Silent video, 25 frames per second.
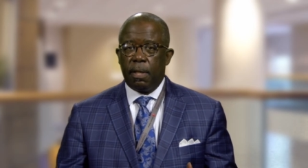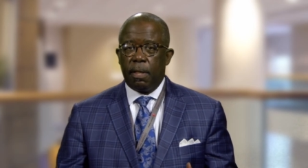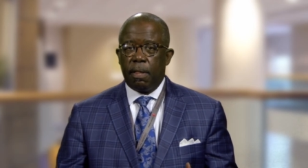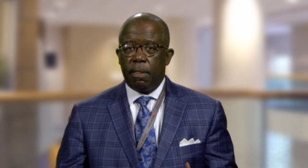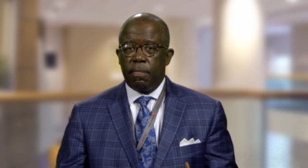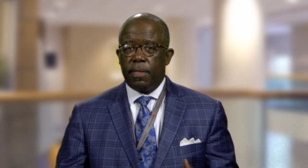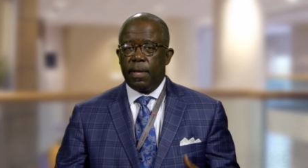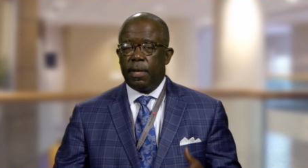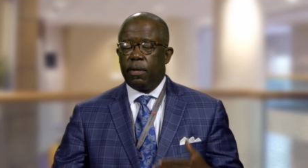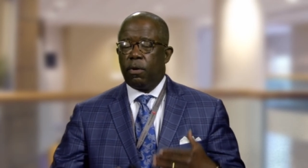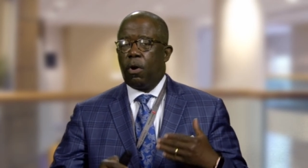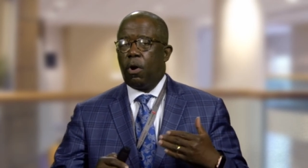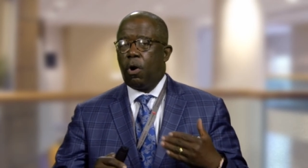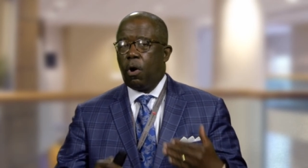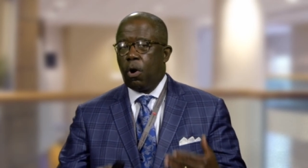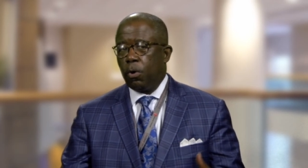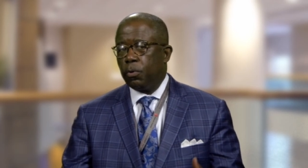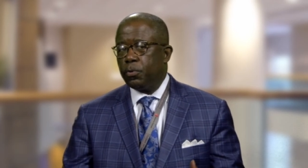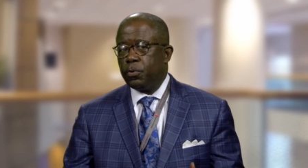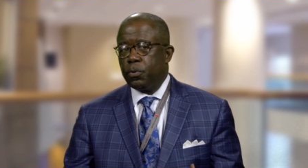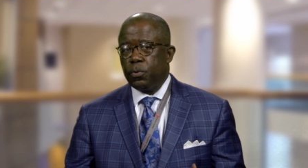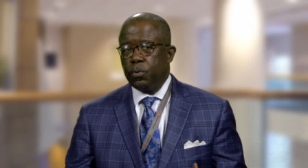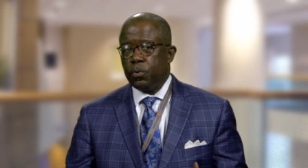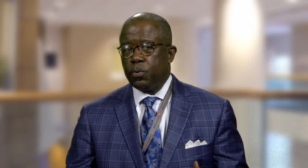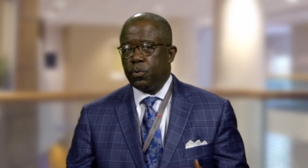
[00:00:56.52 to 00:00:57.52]
that
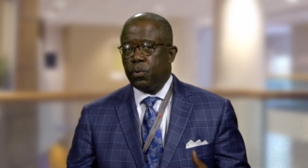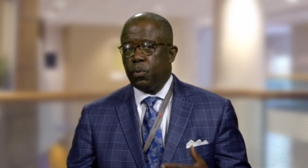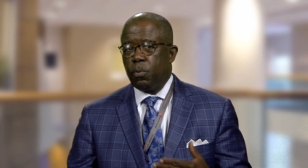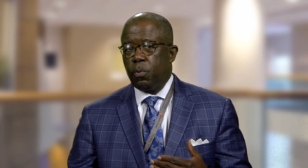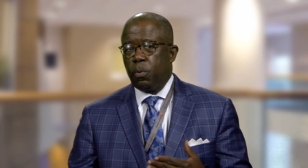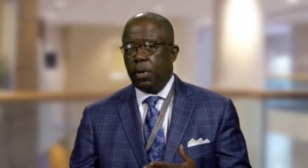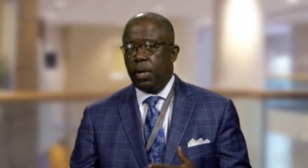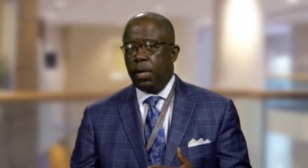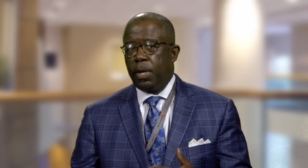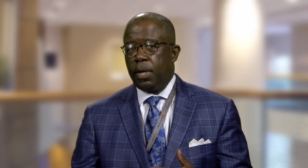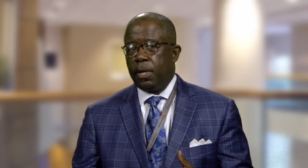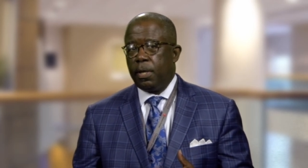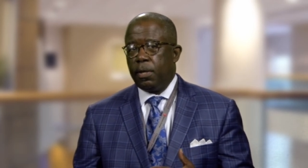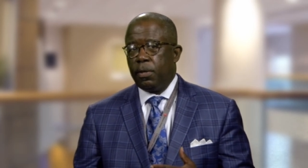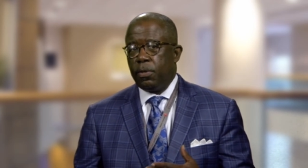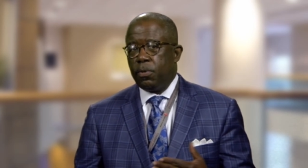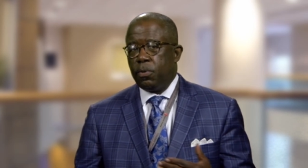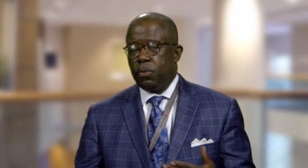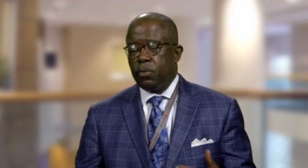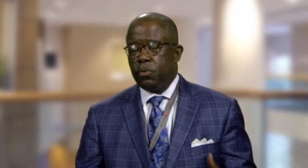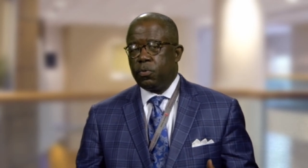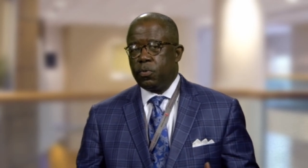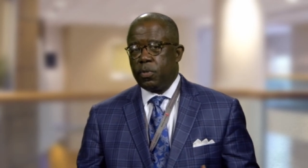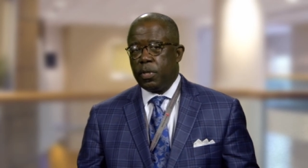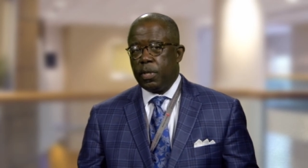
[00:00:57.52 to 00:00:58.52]
alters the way
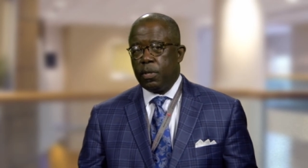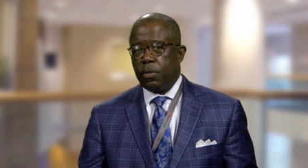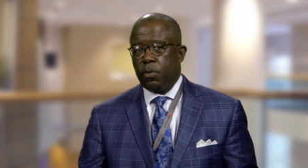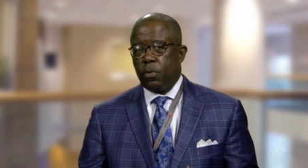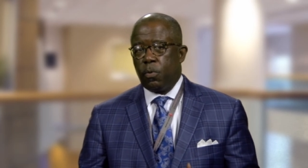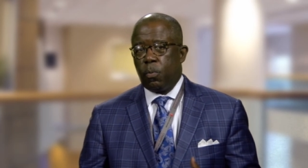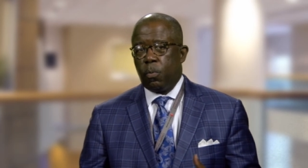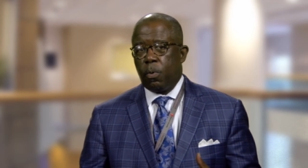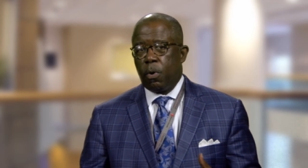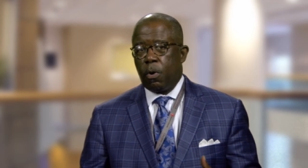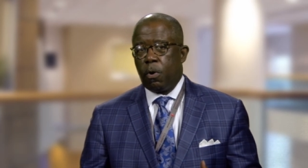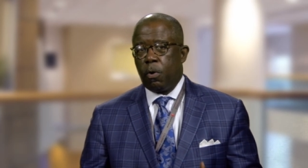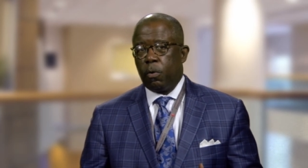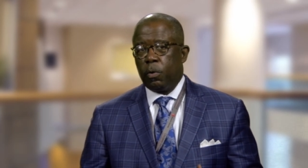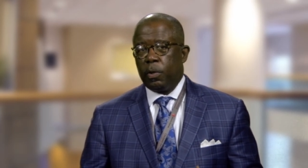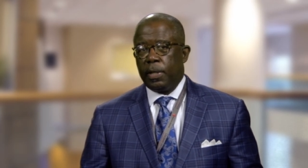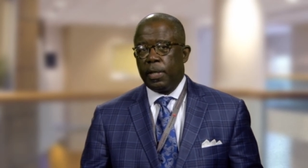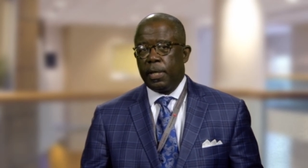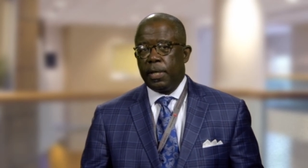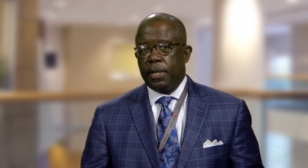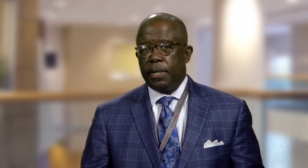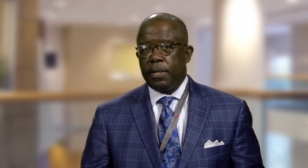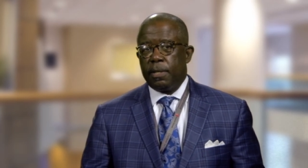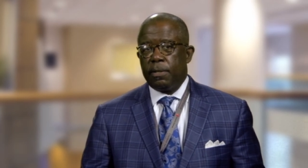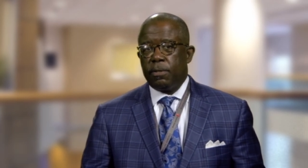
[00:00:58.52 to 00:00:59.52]
you see the world,
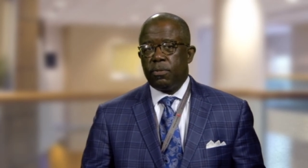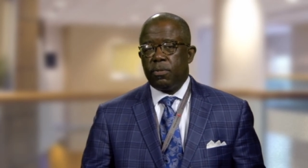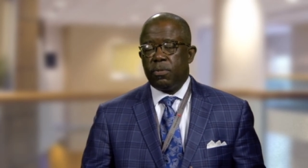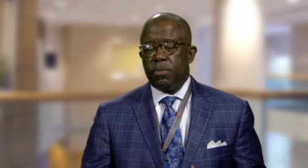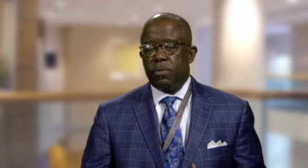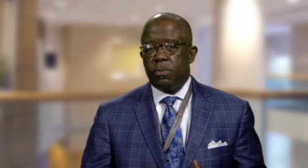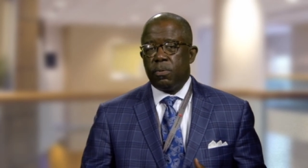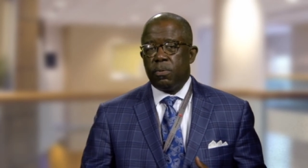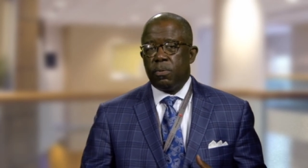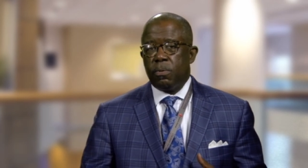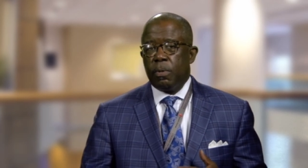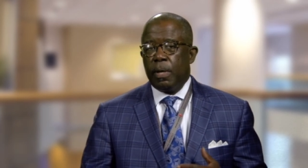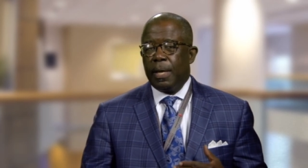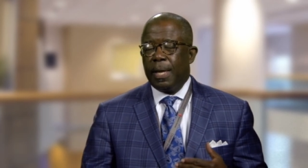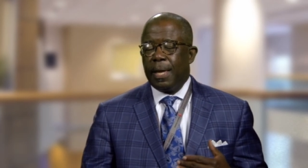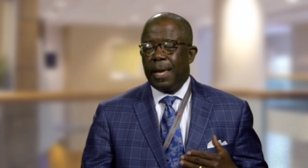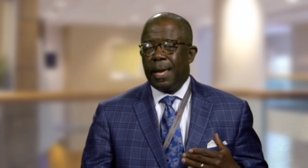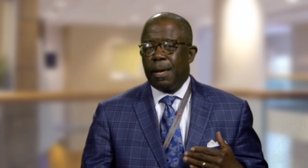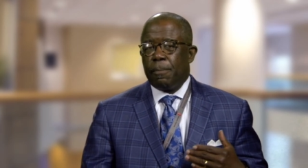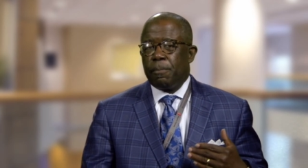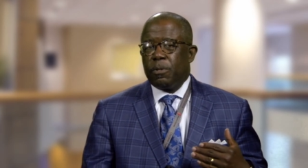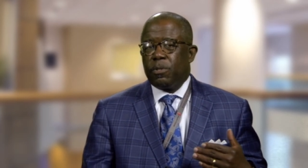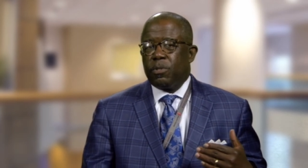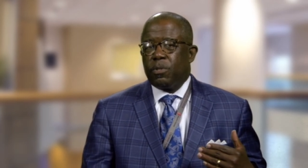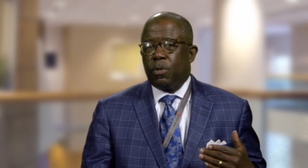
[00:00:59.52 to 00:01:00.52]
leading to
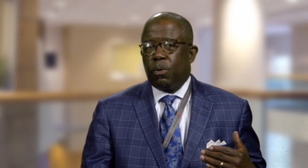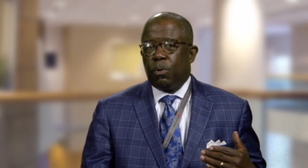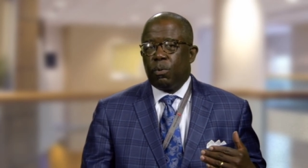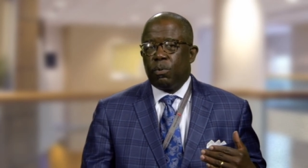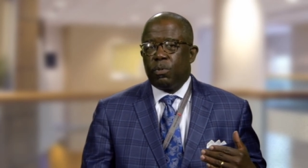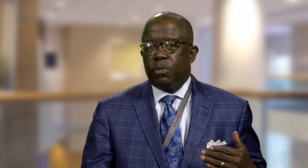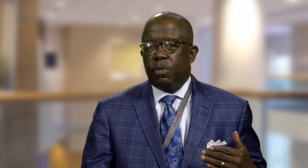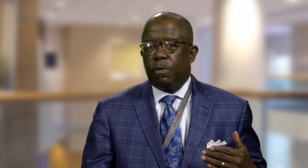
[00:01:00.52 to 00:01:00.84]
episodes